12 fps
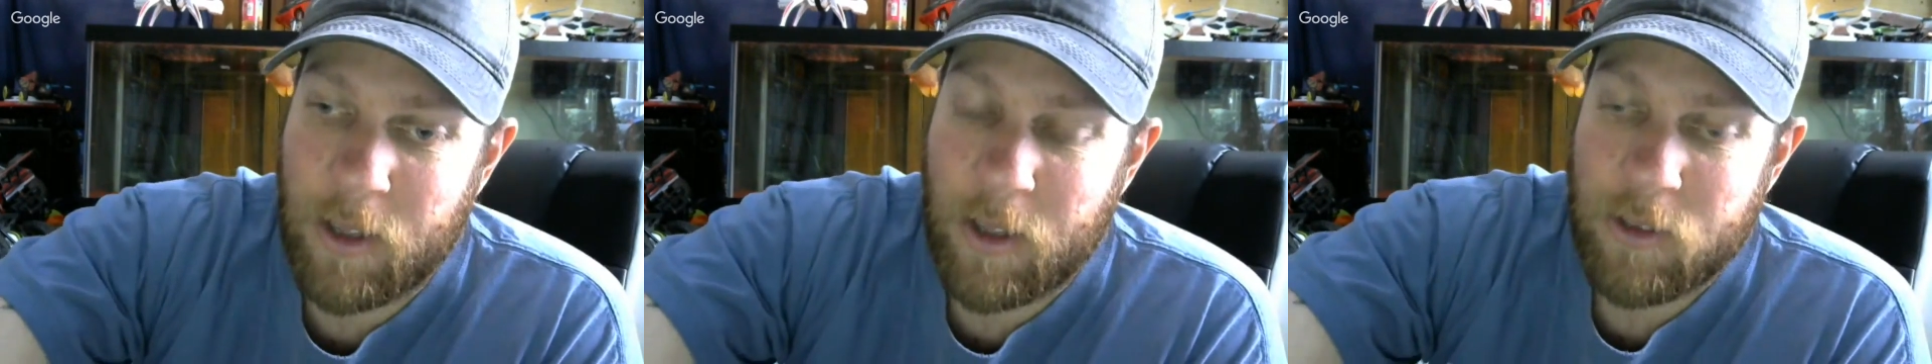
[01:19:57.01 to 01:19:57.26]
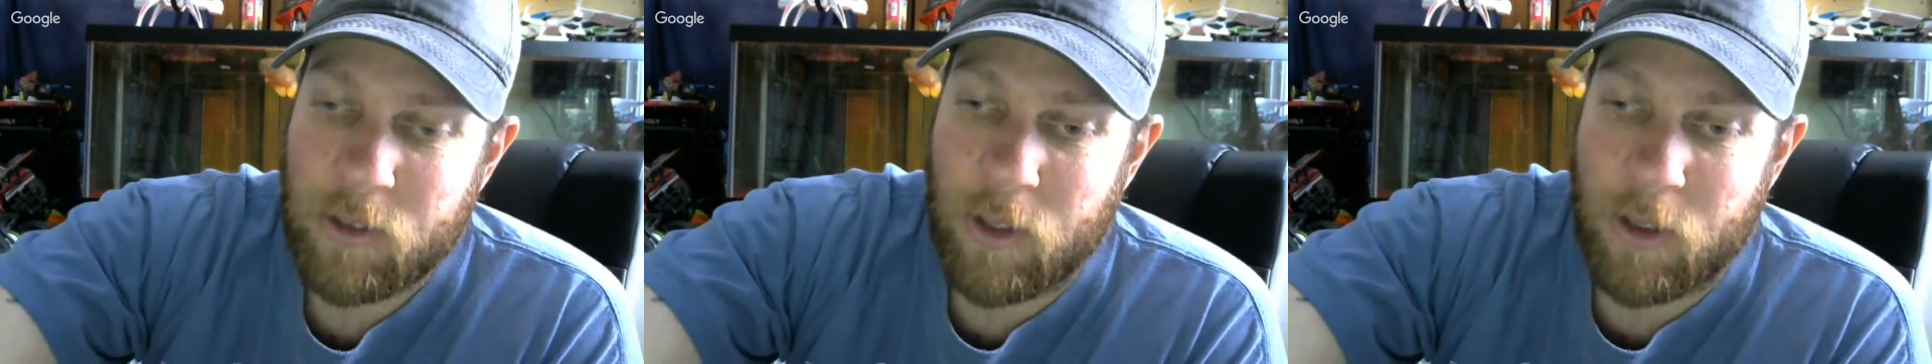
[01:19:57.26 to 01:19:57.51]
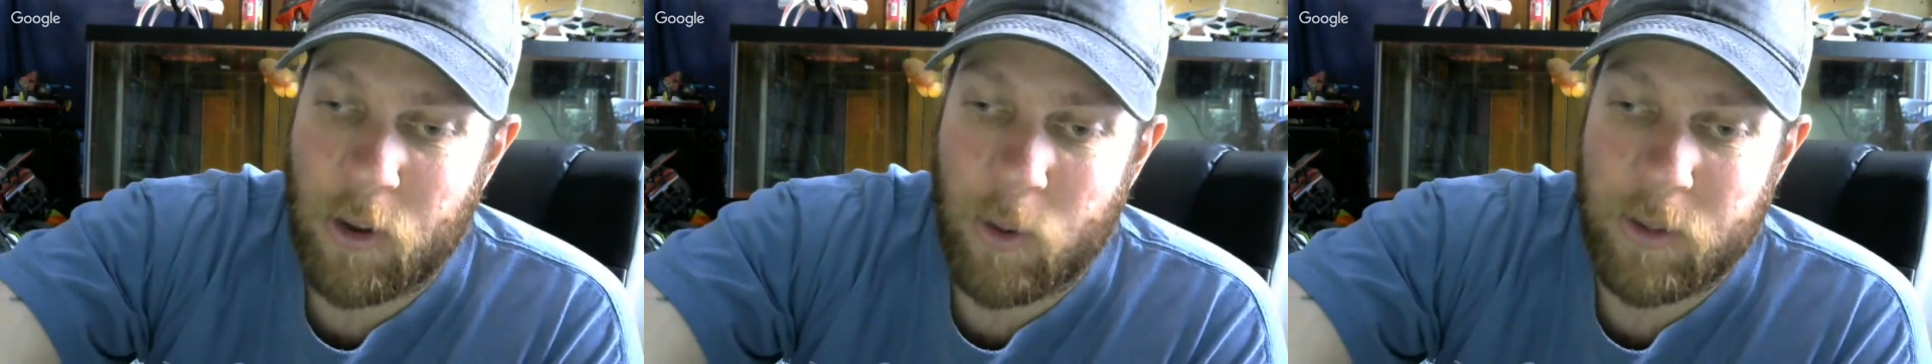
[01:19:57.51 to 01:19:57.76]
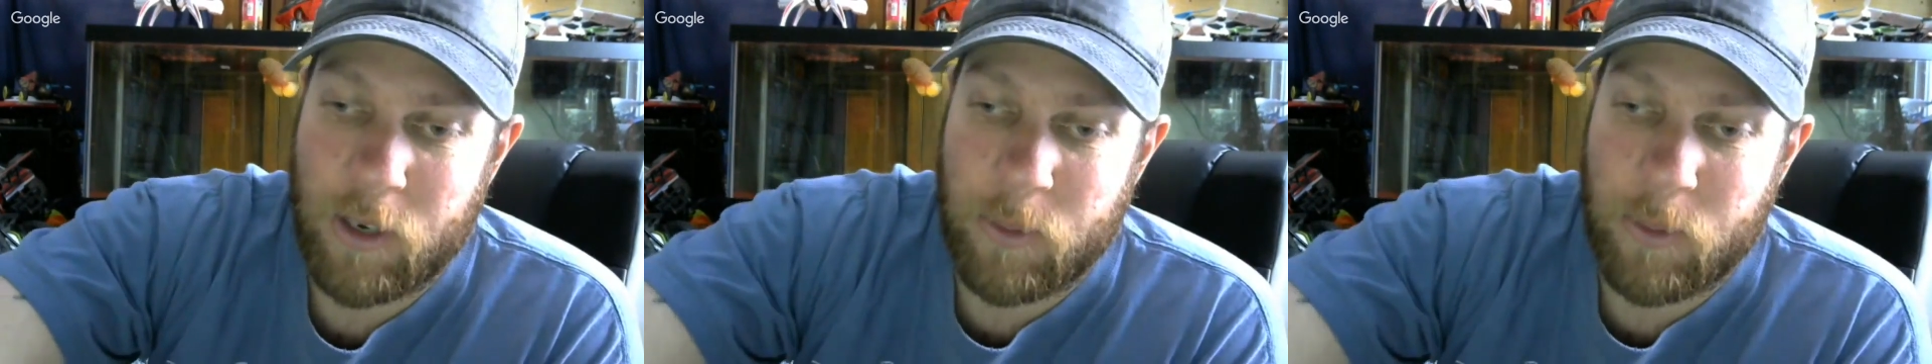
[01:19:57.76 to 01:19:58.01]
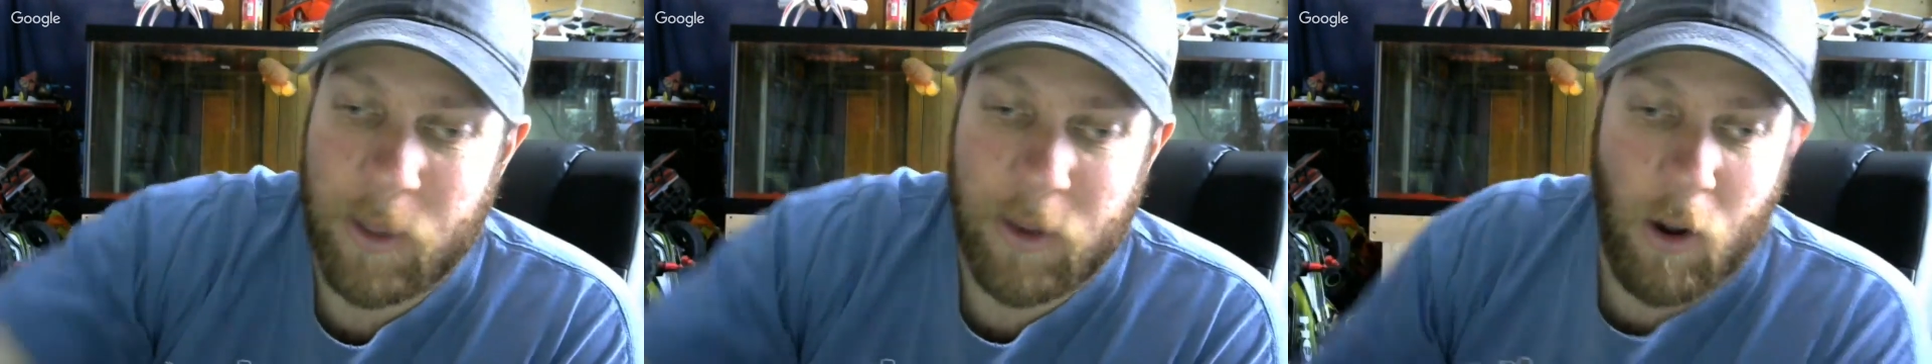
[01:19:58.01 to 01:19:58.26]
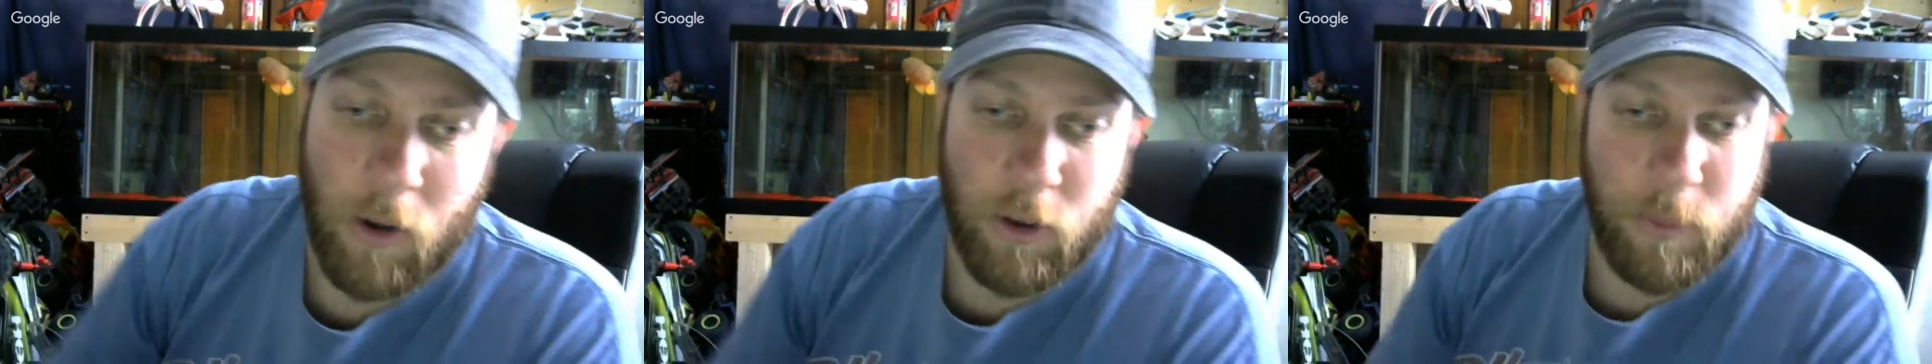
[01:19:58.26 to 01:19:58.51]
So they go in there like,
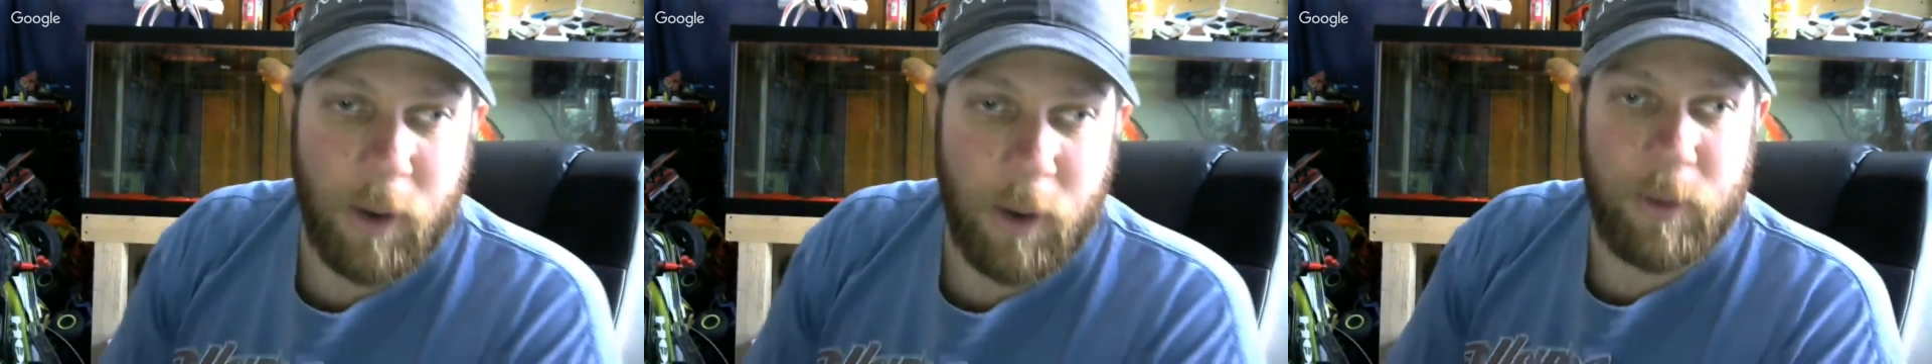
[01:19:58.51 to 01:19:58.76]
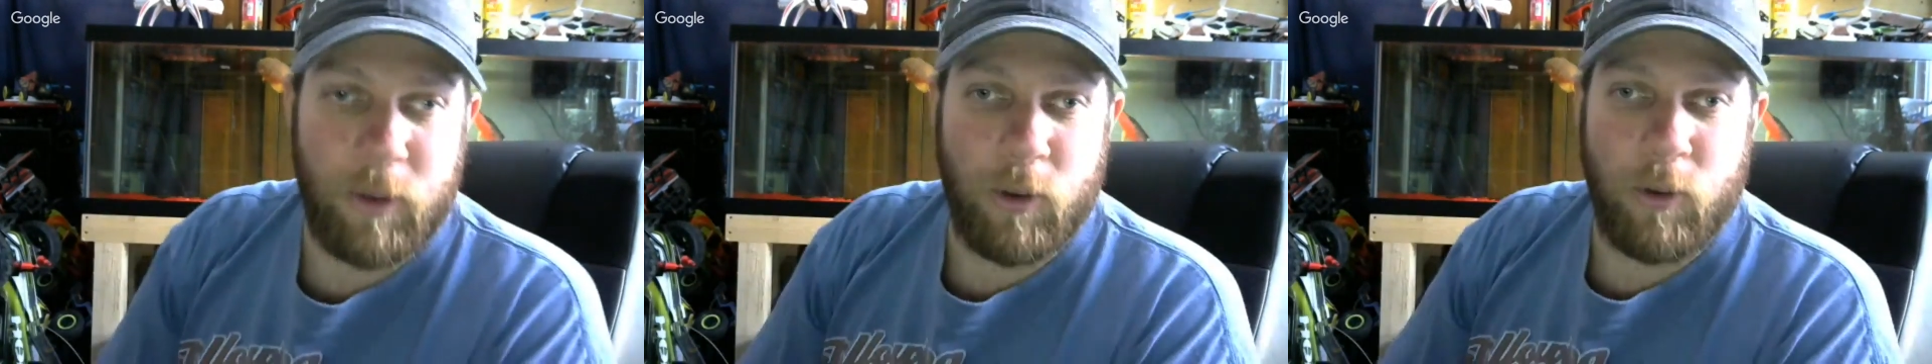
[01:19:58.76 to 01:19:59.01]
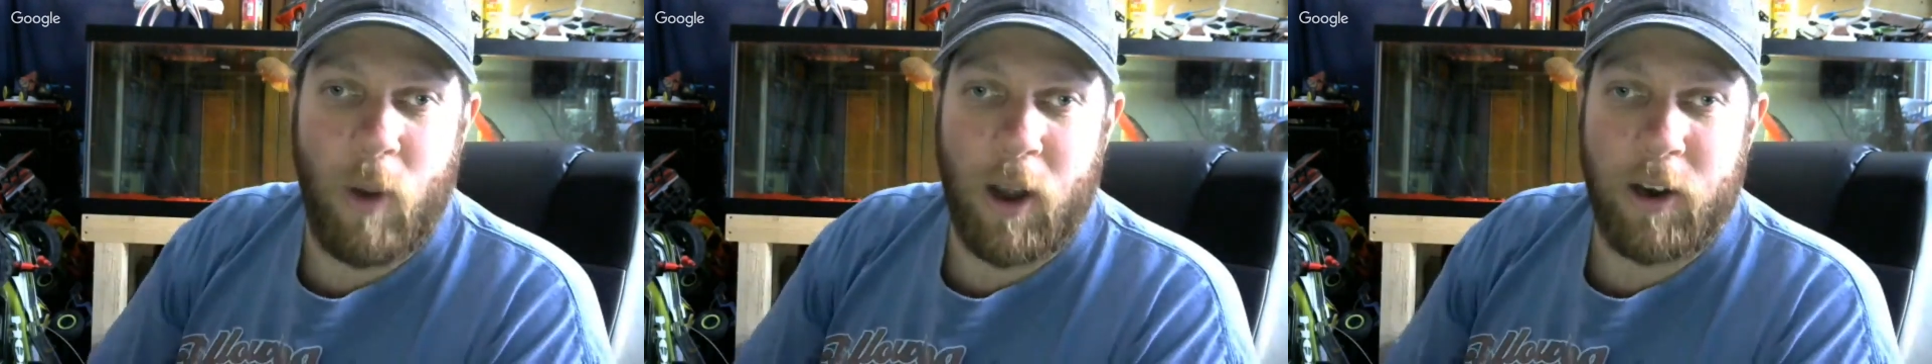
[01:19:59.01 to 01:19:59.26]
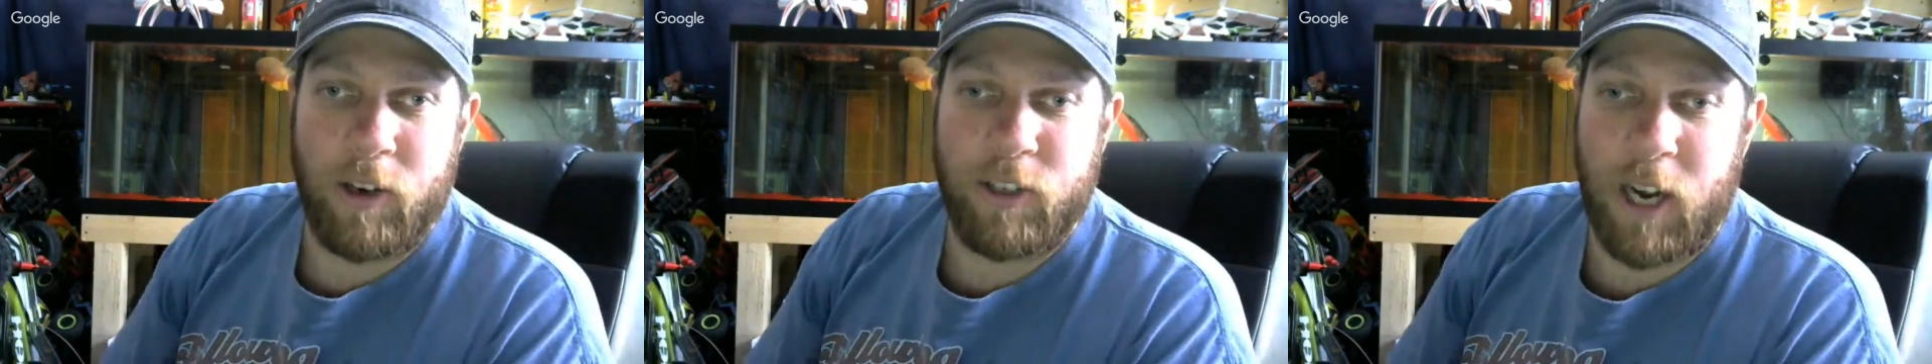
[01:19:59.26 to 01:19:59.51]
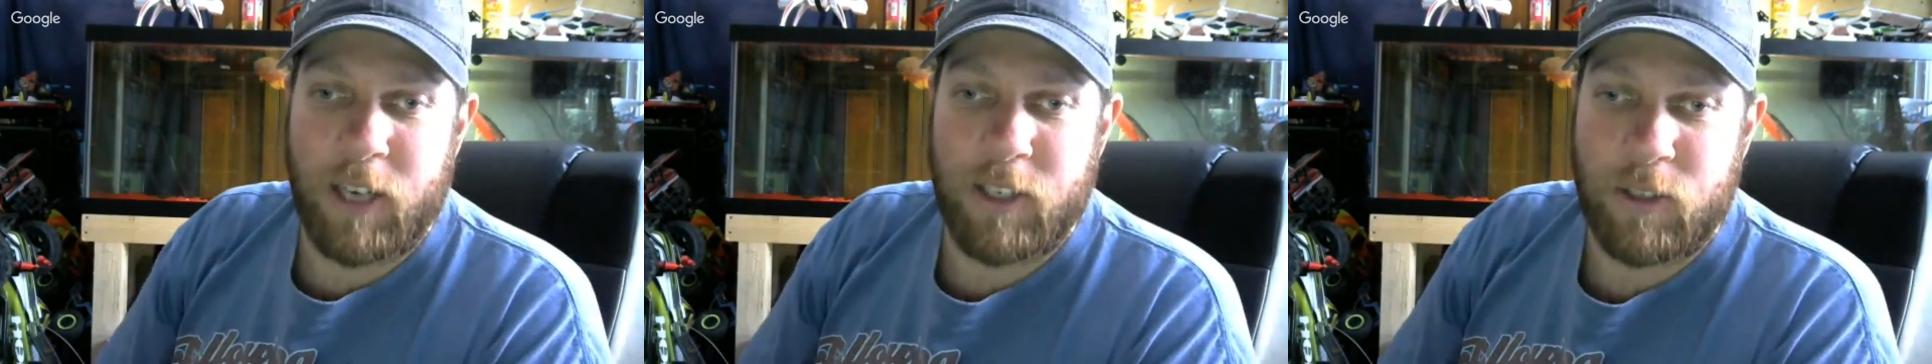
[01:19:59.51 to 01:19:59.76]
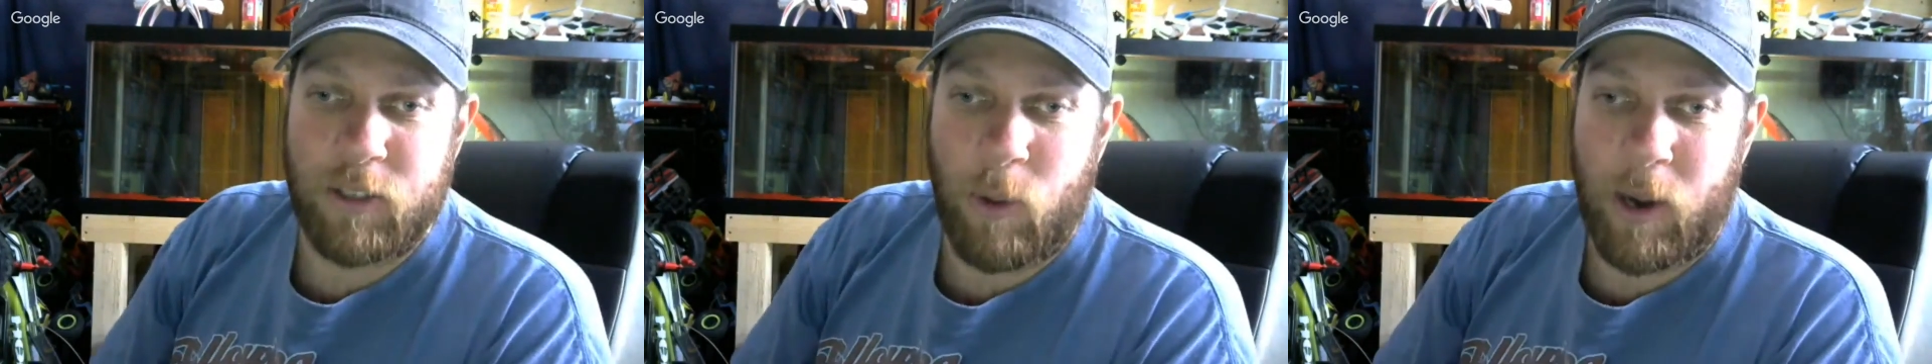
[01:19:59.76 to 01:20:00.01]
oh, you better be doing water changes
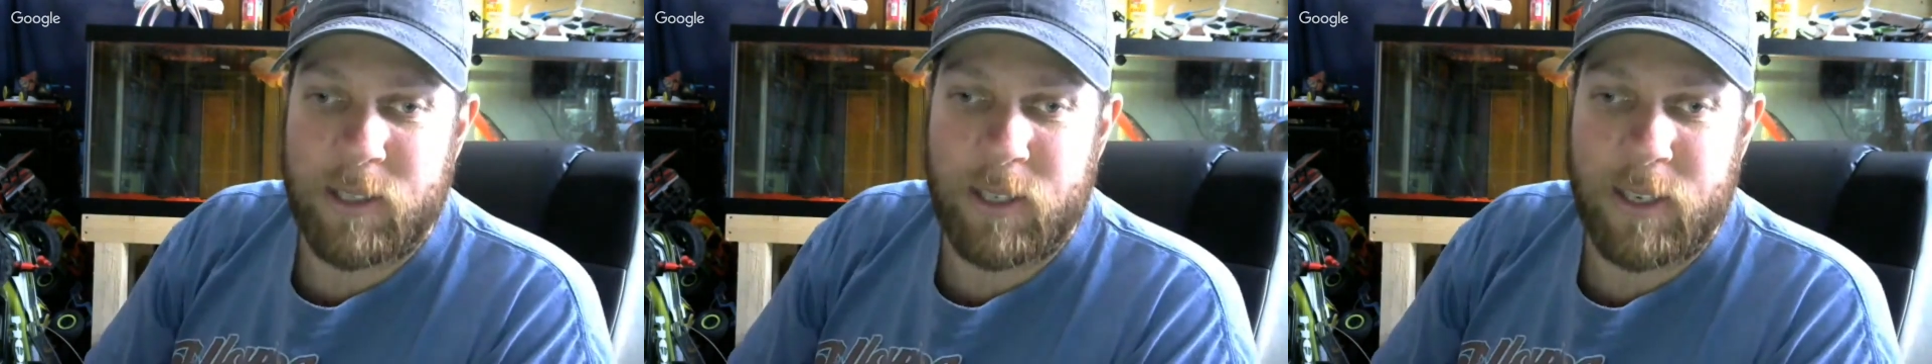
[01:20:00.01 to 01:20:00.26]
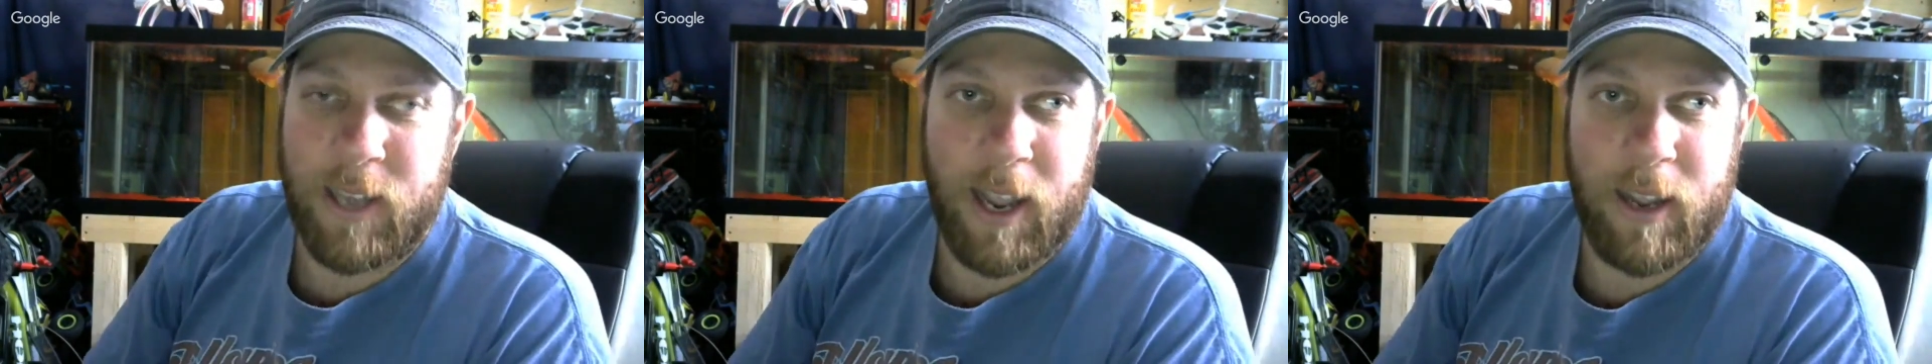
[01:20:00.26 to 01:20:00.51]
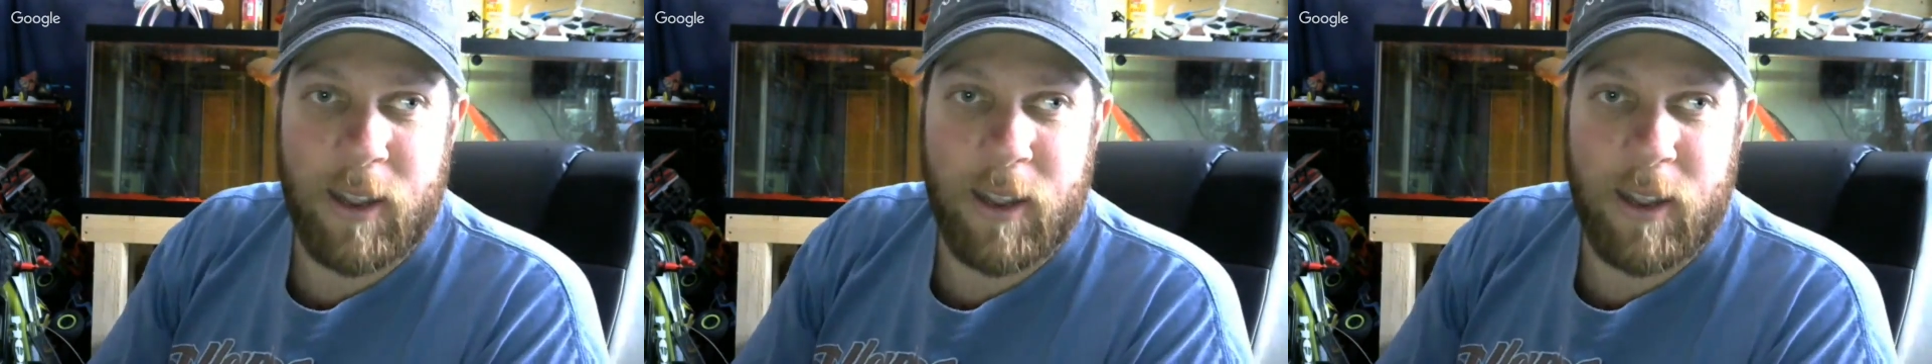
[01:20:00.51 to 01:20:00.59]
twice a day,